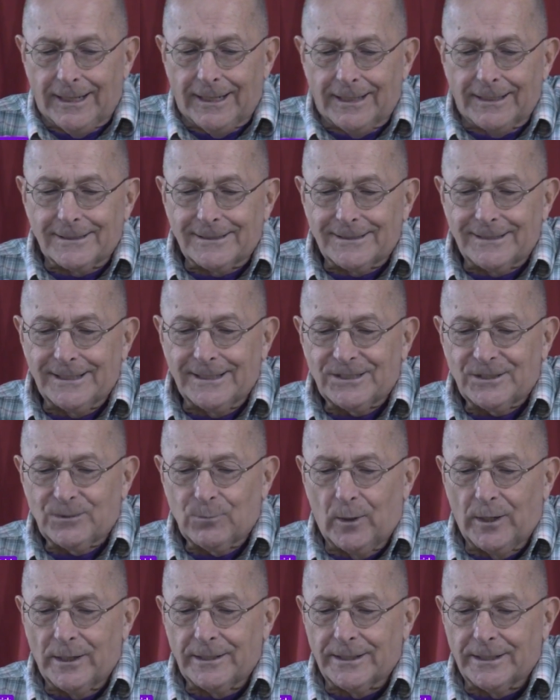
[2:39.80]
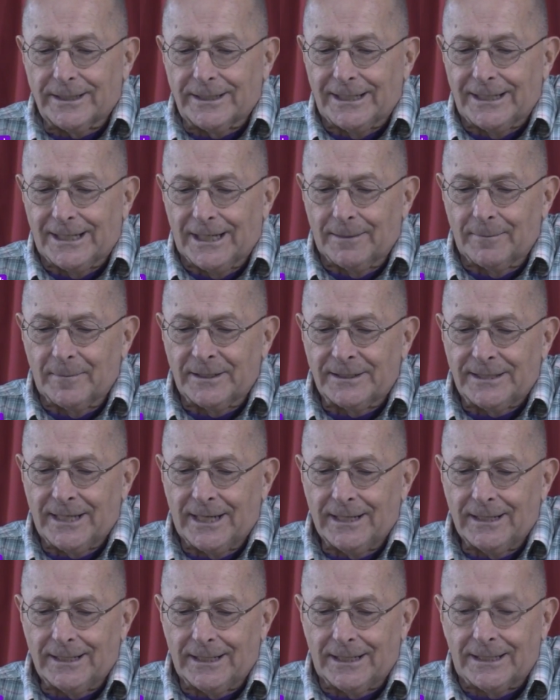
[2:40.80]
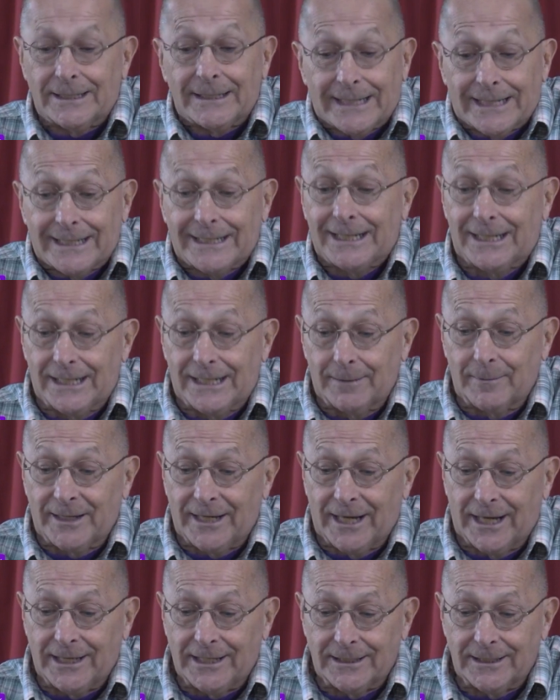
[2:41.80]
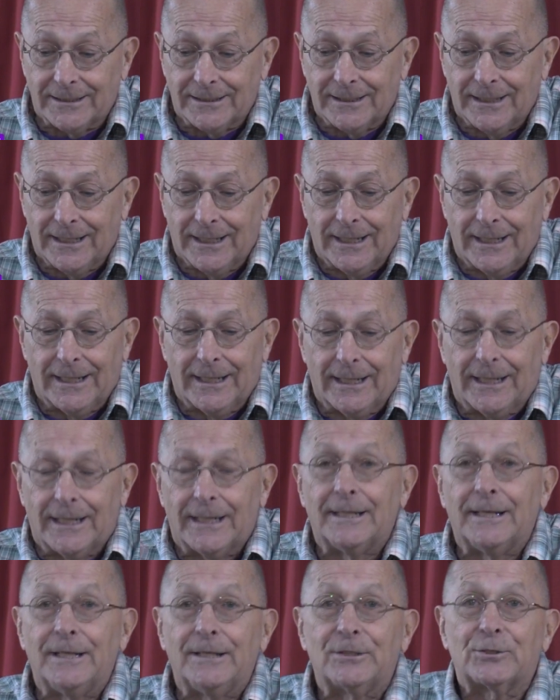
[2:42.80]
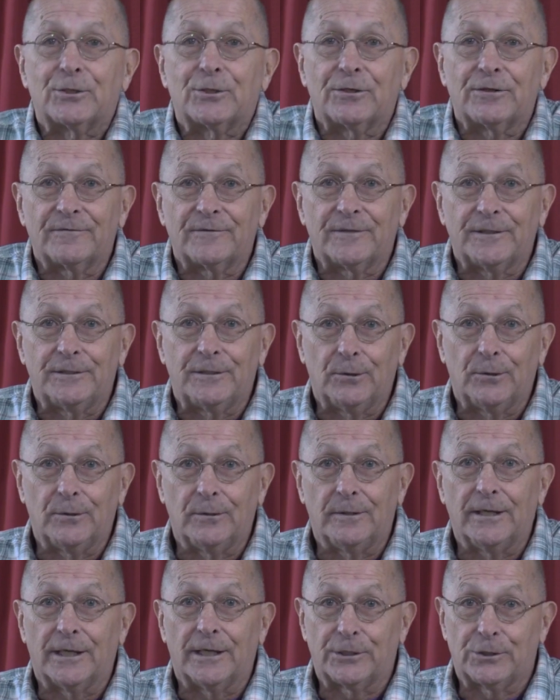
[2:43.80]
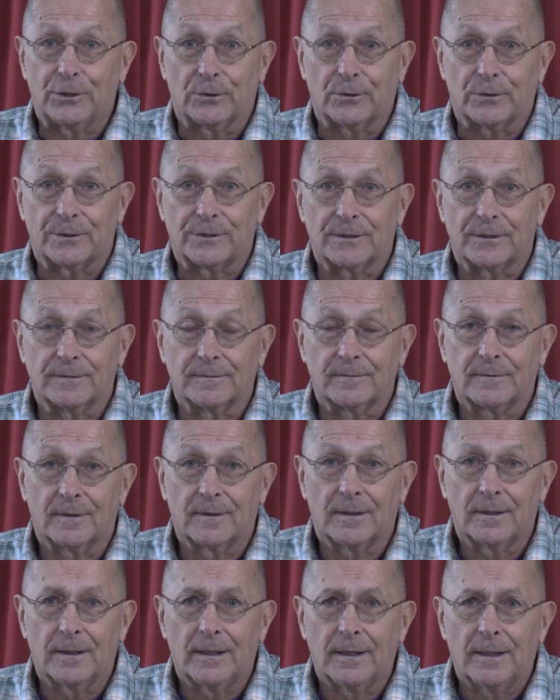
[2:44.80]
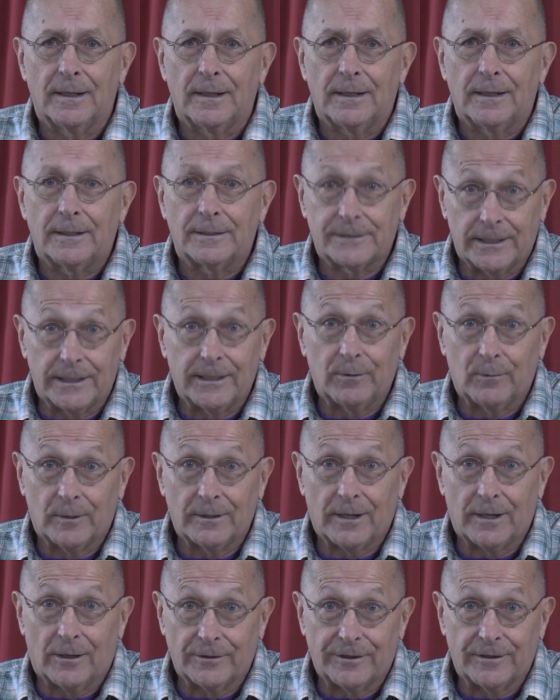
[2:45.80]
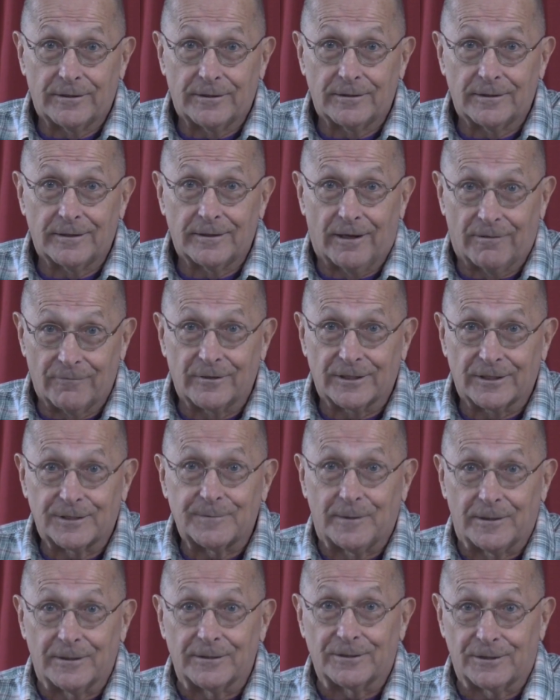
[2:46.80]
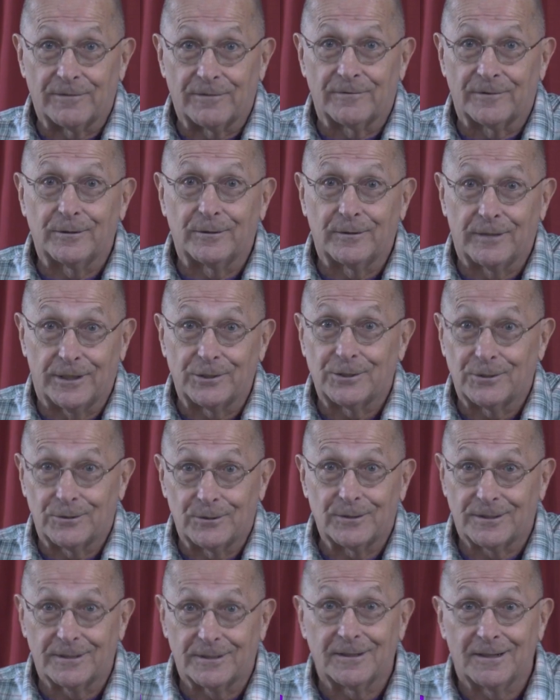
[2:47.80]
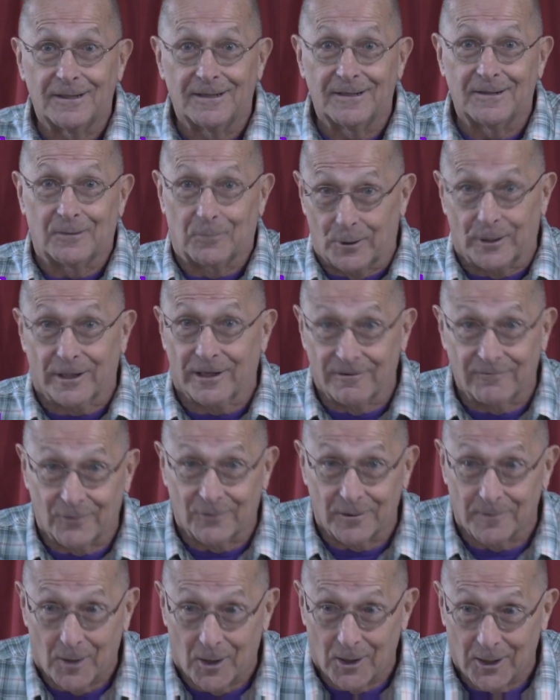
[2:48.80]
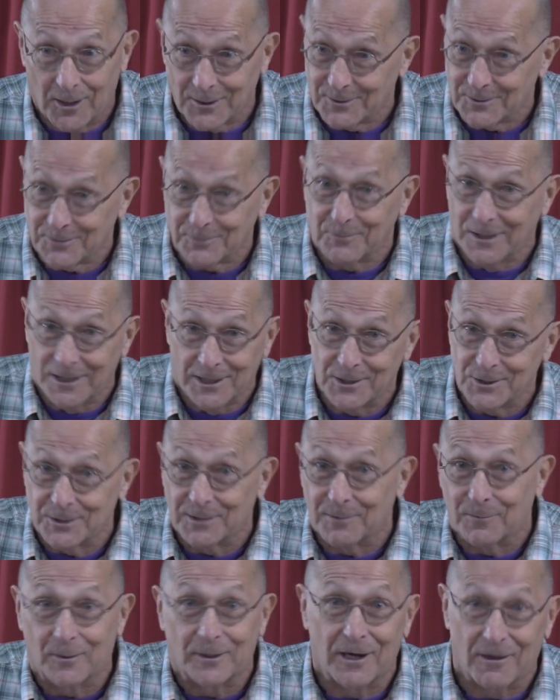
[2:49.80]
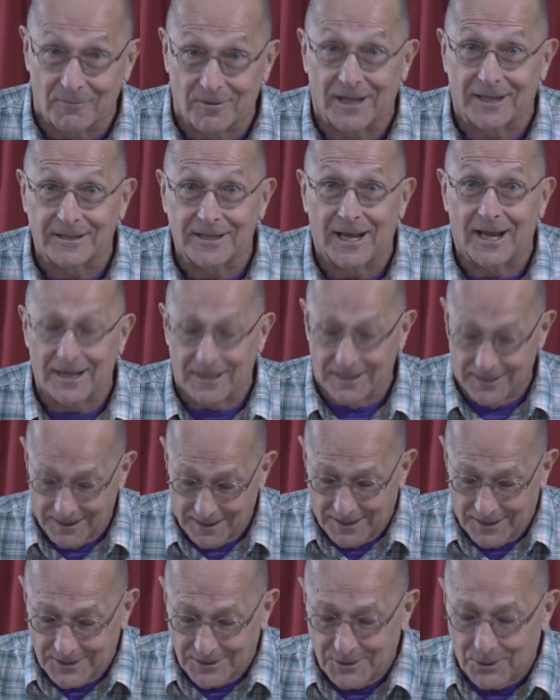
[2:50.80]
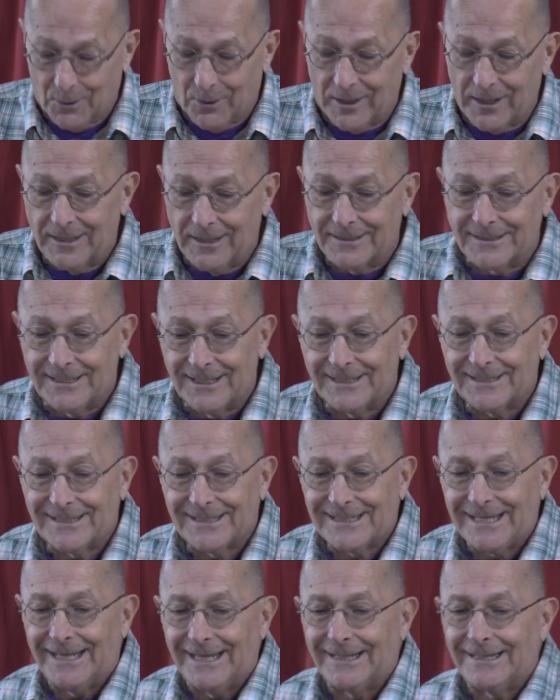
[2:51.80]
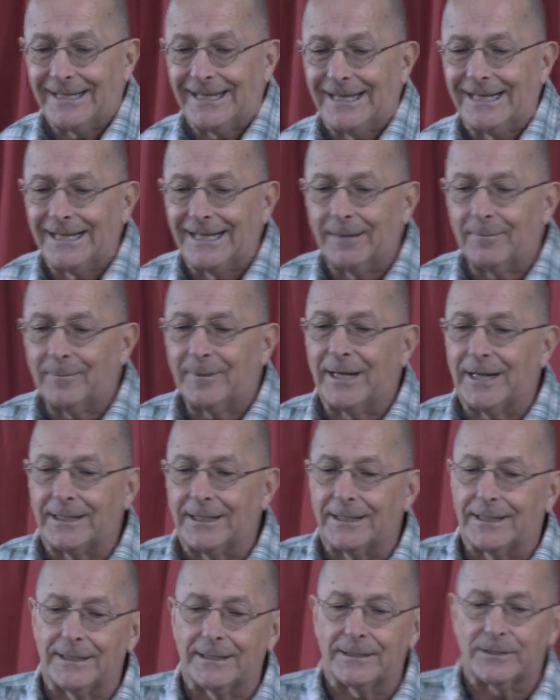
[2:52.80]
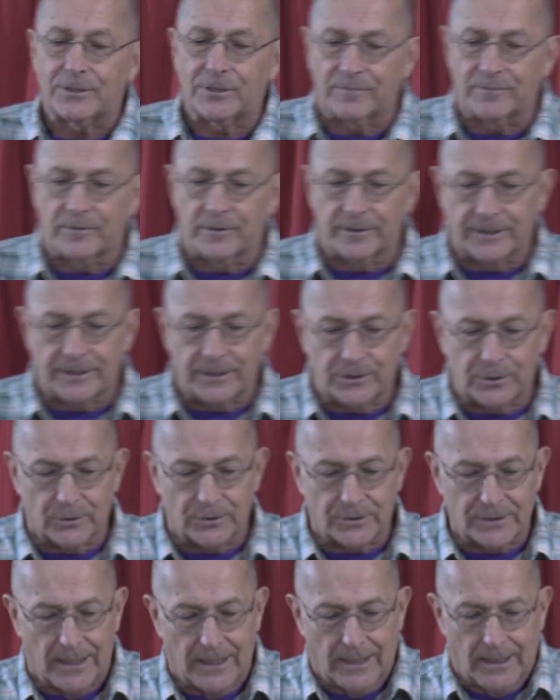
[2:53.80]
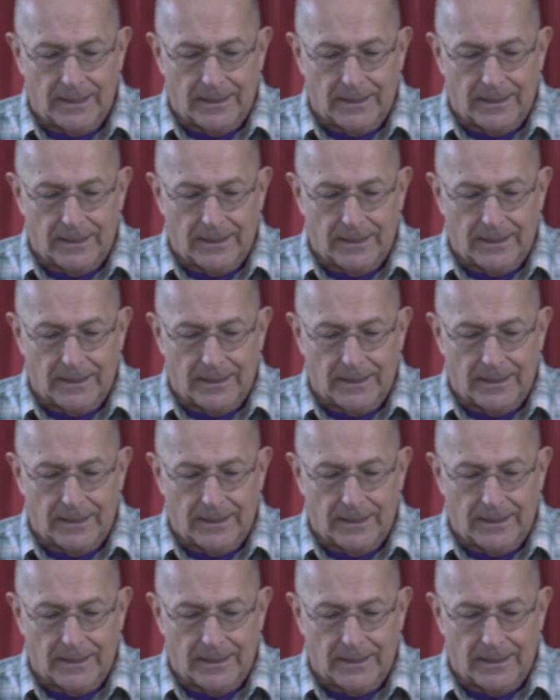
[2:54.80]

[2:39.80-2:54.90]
It assists one in, eliminate, in, in eliminating any servitude issues. Is anyone out there ever experienced servitude issues? Working for a boss, a relationship, whatever like that. So it assists in eliminating any servitude issues.